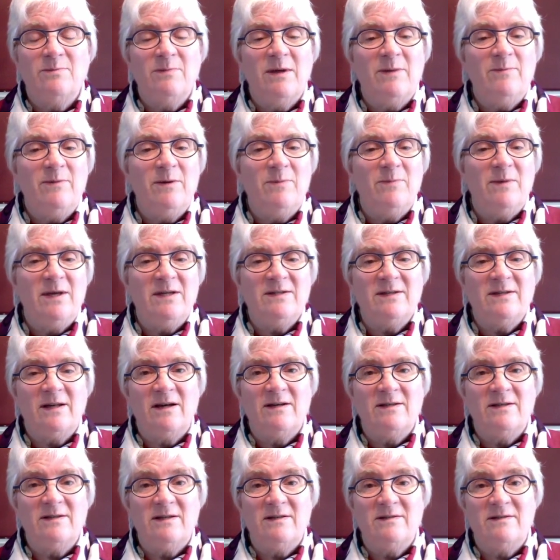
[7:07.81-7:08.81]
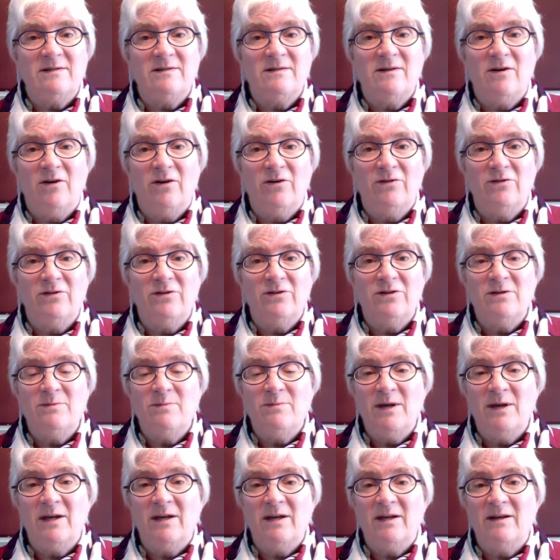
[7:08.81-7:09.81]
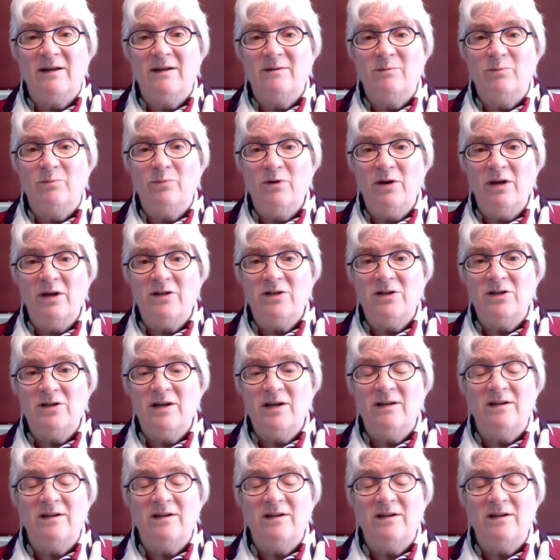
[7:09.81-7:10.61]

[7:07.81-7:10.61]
maybe because it's hard to make it preach.